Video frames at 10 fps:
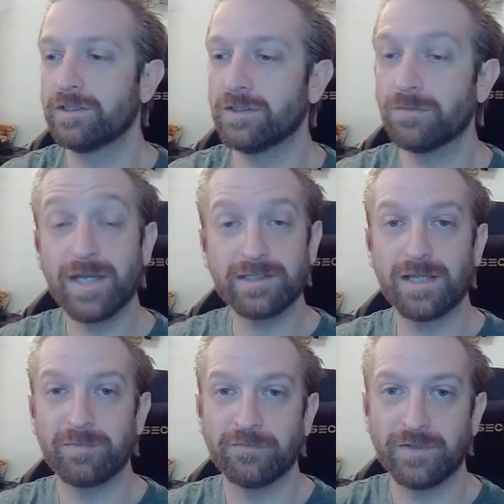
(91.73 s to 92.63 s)
You know, that
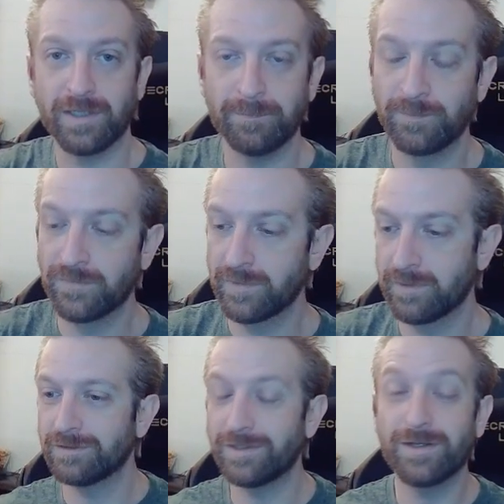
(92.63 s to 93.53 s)
type of vibe.
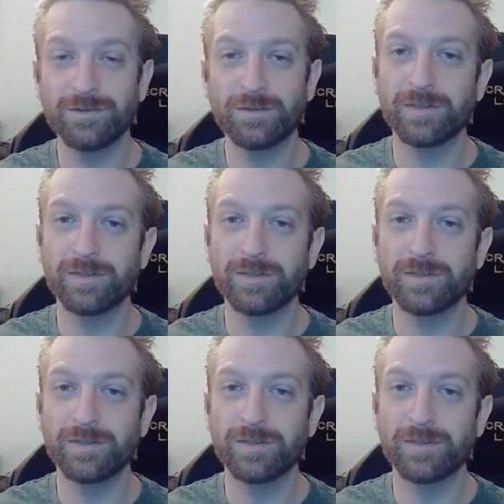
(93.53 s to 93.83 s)
And now I know